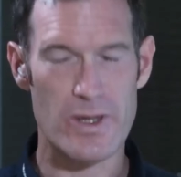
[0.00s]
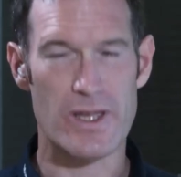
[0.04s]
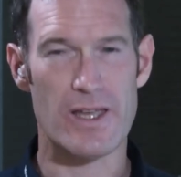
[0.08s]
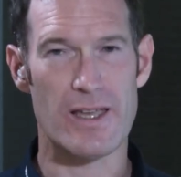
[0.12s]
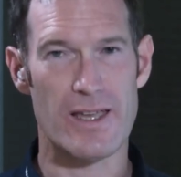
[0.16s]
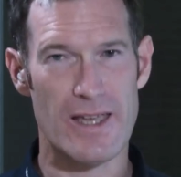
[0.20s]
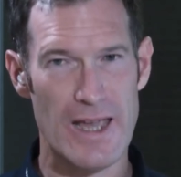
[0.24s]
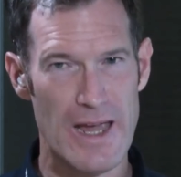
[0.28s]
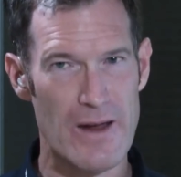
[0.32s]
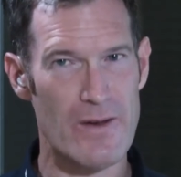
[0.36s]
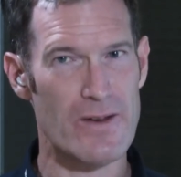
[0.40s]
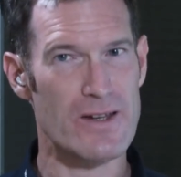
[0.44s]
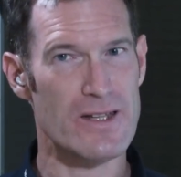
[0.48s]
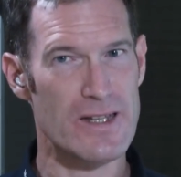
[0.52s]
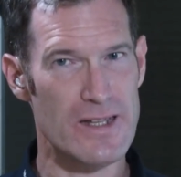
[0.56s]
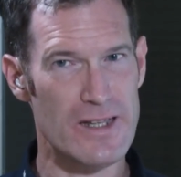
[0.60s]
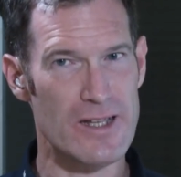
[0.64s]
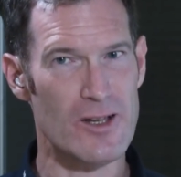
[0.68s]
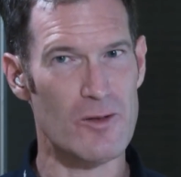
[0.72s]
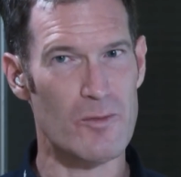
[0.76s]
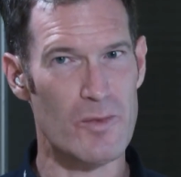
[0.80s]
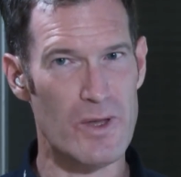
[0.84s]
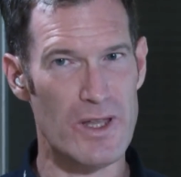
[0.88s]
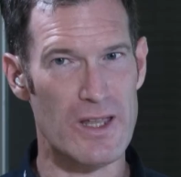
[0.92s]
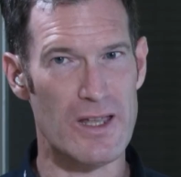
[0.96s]
can guarantee
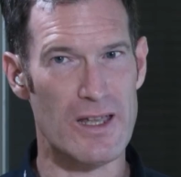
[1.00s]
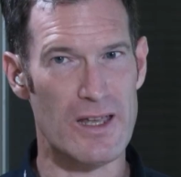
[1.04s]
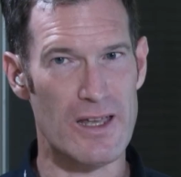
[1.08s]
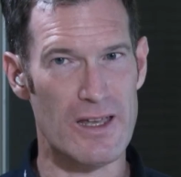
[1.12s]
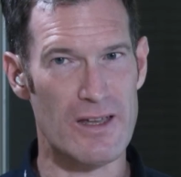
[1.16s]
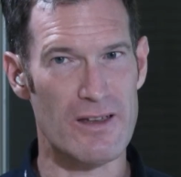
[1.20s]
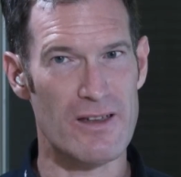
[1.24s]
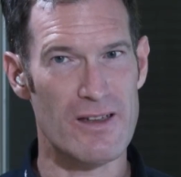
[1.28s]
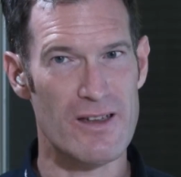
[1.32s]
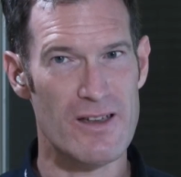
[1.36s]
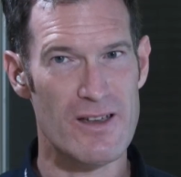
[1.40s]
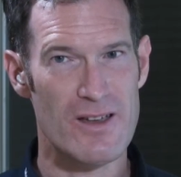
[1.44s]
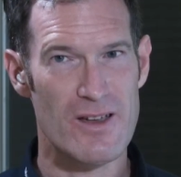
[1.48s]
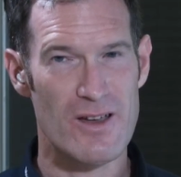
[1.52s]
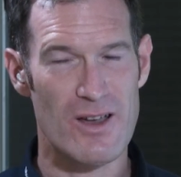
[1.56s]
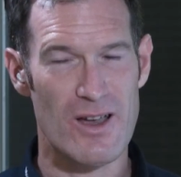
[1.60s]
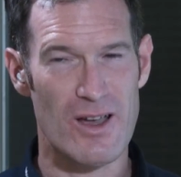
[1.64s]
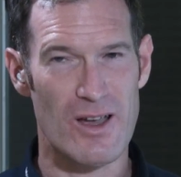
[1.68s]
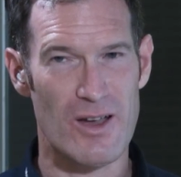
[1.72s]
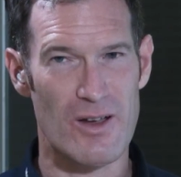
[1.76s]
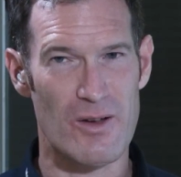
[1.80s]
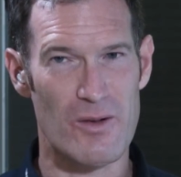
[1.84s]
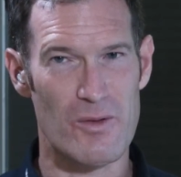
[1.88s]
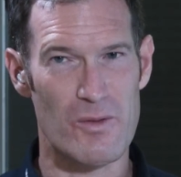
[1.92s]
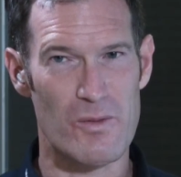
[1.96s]
he'll be here
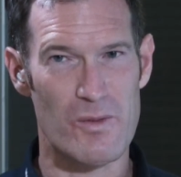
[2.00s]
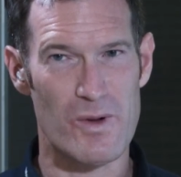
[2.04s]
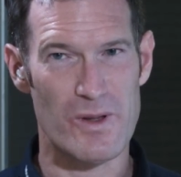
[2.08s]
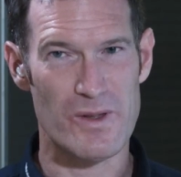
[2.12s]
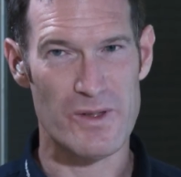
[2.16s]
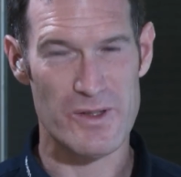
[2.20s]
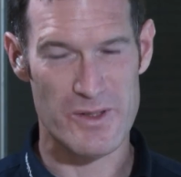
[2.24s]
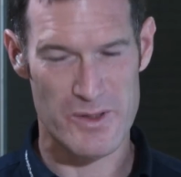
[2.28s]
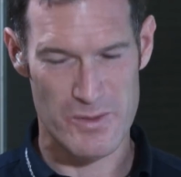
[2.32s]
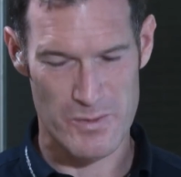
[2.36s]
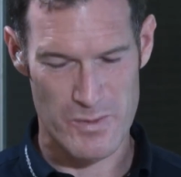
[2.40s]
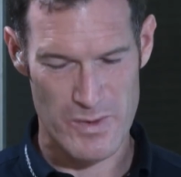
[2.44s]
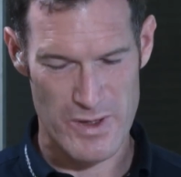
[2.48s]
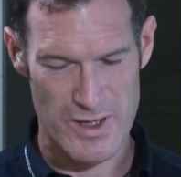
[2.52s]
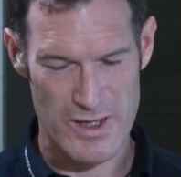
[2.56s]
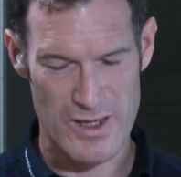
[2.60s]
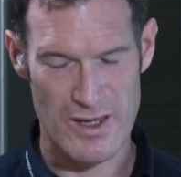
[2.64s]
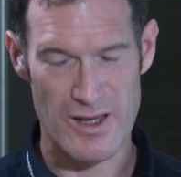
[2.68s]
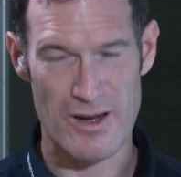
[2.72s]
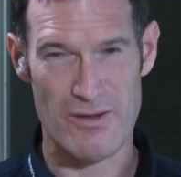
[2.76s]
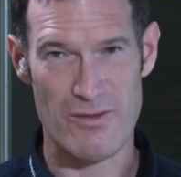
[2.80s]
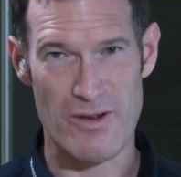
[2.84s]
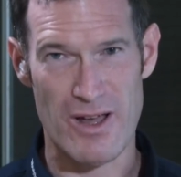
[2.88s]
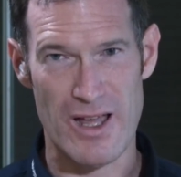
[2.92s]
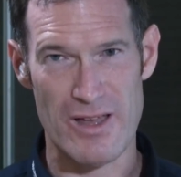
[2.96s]
uh, once we
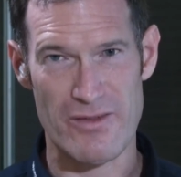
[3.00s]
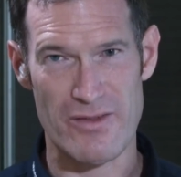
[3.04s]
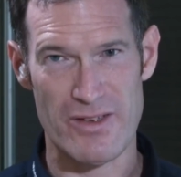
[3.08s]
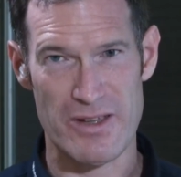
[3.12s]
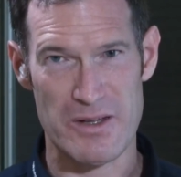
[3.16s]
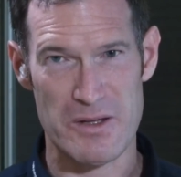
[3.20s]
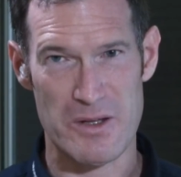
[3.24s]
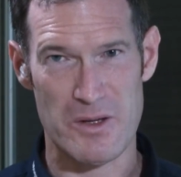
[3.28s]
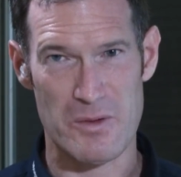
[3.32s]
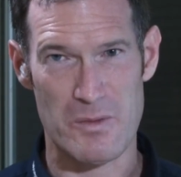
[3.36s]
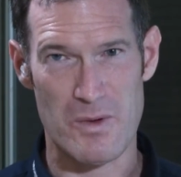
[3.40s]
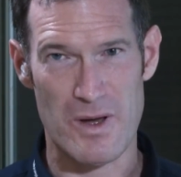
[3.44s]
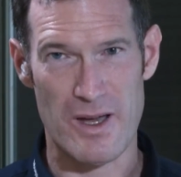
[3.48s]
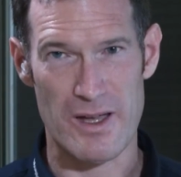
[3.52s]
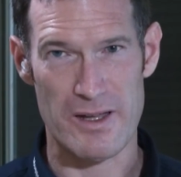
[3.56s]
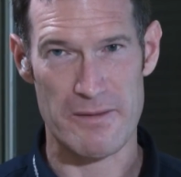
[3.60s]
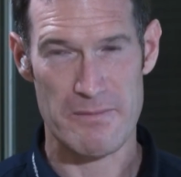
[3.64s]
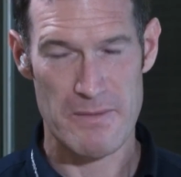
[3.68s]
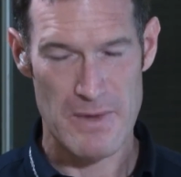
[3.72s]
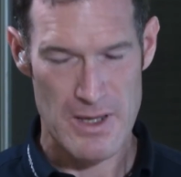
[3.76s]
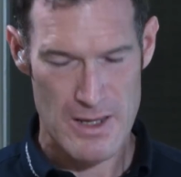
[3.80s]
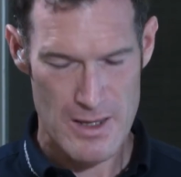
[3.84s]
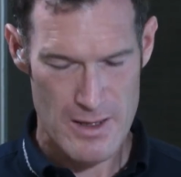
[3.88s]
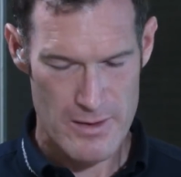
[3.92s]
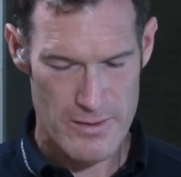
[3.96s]
arrive in Hawaii.
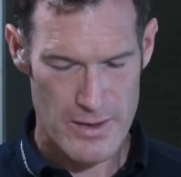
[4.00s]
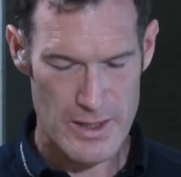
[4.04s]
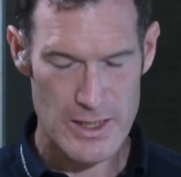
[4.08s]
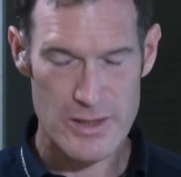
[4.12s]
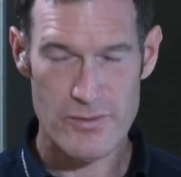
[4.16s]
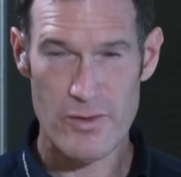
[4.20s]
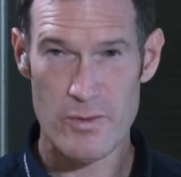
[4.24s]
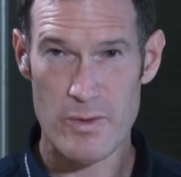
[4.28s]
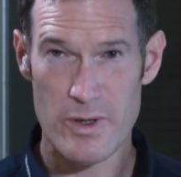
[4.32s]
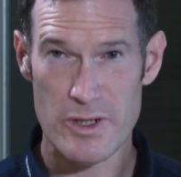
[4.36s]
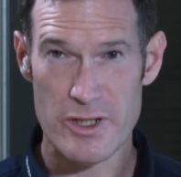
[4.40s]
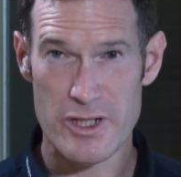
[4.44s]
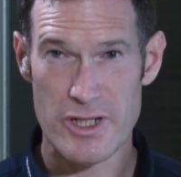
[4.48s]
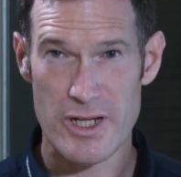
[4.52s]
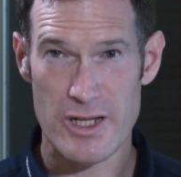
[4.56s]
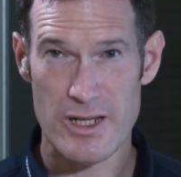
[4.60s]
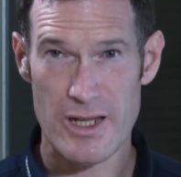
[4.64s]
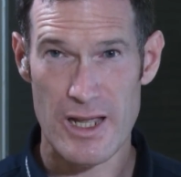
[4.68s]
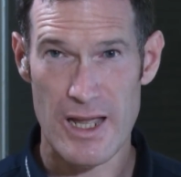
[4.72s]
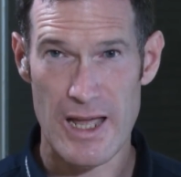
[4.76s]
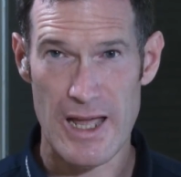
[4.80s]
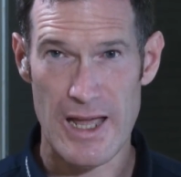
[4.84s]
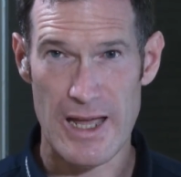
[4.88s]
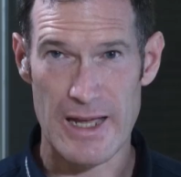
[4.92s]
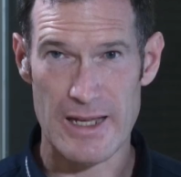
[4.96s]
Thanks for watching,
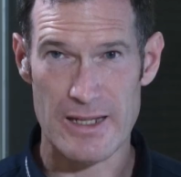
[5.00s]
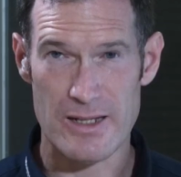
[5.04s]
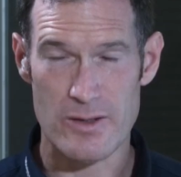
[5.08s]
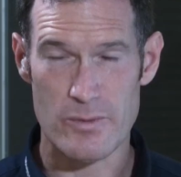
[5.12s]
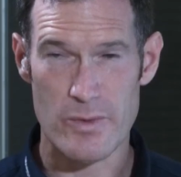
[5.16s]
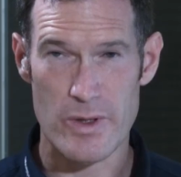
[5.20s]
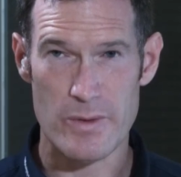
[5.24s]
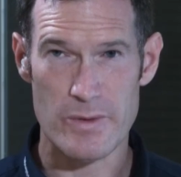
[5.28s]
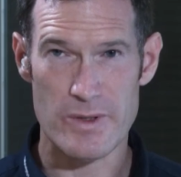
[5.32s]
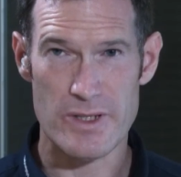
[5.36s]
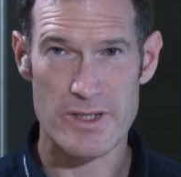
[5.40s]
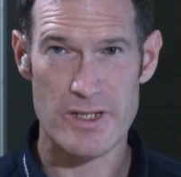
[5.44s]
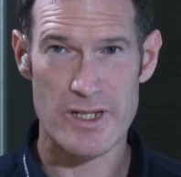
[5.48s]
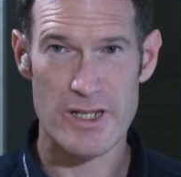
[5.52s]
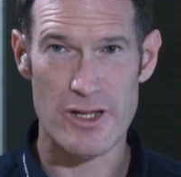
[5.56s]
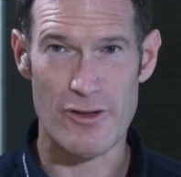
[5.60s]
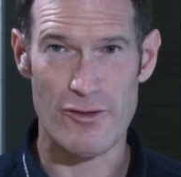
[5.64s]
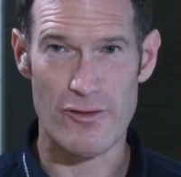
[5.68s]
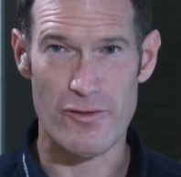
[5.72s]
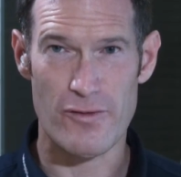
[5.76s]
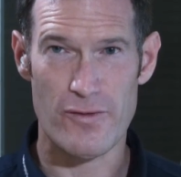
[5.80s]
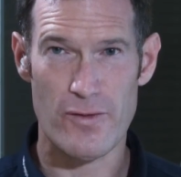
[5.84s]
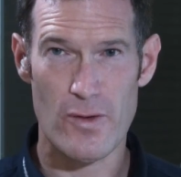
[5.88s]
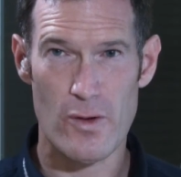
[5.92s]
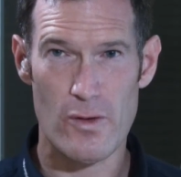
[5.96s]
and we will see you
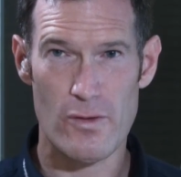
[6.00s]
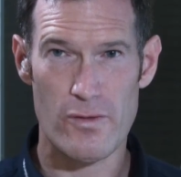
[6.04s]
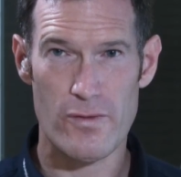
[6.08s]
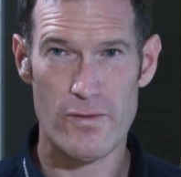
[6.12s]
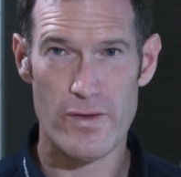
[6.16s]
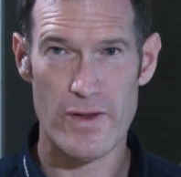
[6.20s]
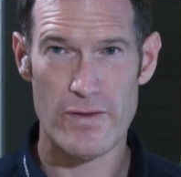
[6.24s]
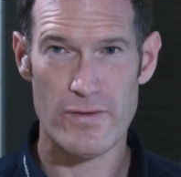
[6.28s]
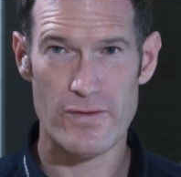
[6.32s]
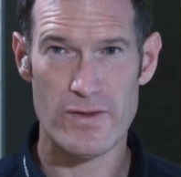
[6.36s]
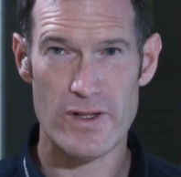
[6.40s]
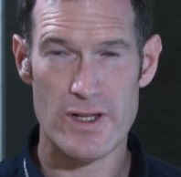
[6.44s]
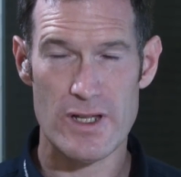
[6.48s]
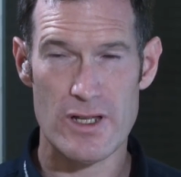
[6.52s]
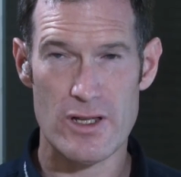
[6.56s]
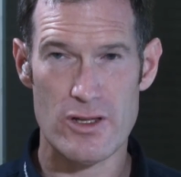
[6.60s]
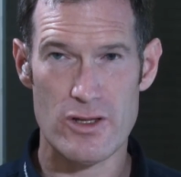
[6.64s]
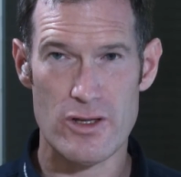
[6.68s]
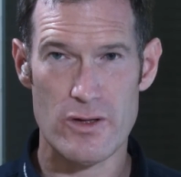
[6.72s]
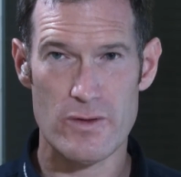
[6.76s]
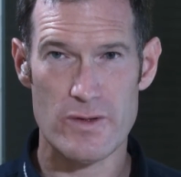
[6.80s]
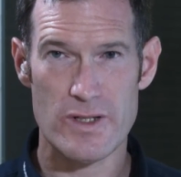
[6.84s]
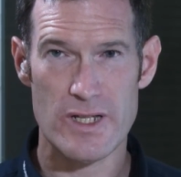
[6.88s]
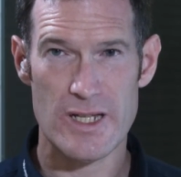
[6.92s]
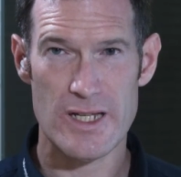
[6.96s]
4.50
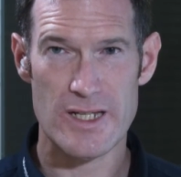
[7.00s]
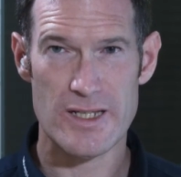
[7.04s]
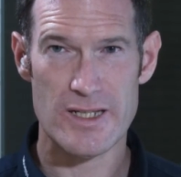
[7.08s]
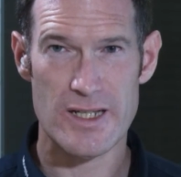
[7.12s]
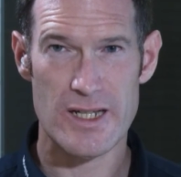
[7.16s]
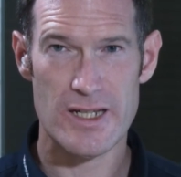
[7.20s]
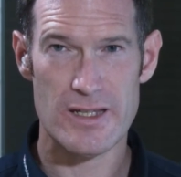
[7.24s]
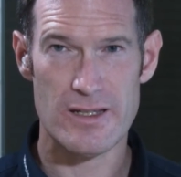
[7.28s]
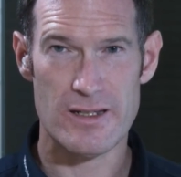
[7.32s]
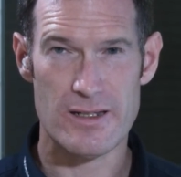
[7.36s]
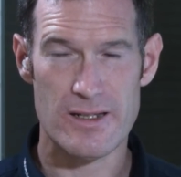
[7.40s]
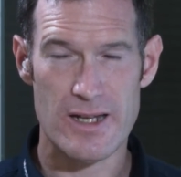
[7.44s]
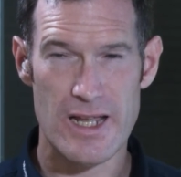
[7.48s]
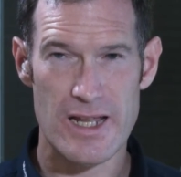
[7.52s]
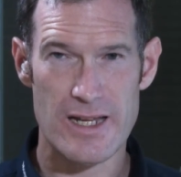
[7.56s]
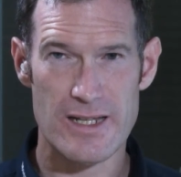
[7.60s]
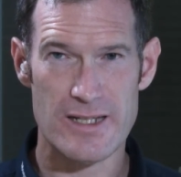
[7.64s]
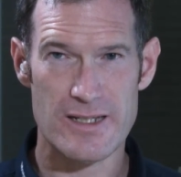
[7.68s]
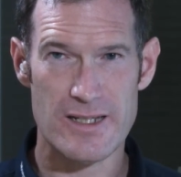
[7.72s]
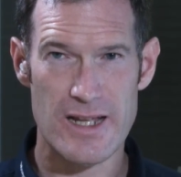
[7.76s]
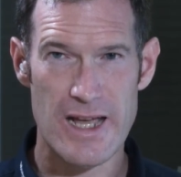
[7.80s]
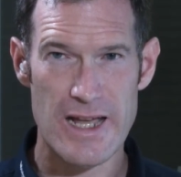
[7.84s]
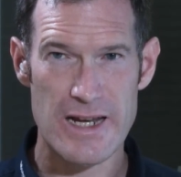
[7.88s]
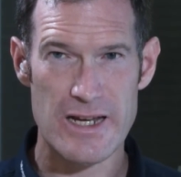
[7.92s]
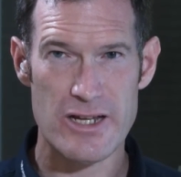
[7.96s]
UTC the
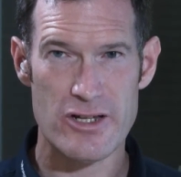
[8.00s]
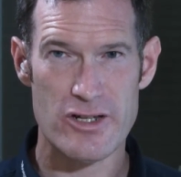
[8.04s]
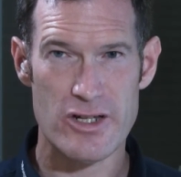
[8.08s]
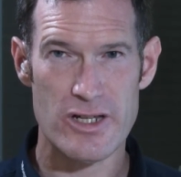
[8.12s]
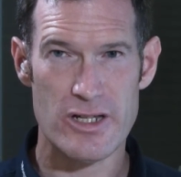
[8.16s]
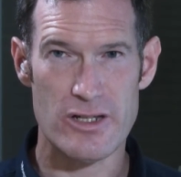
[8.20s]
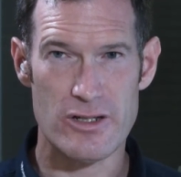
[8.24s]
next energy